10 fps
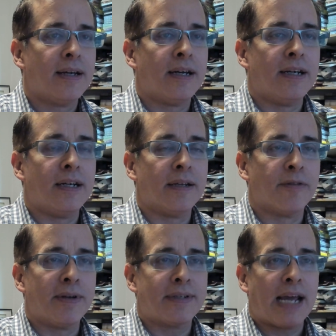The
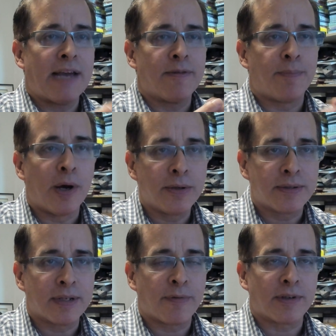reason I haven't
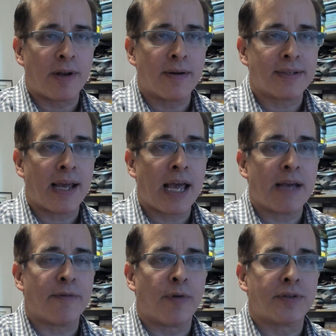posted for as long as I
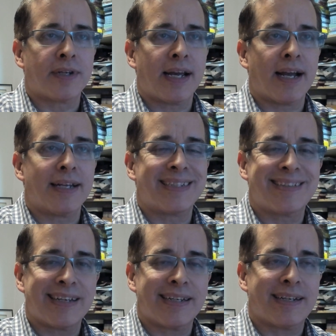have, unfortunately, I got
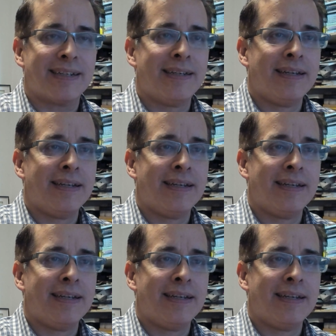sick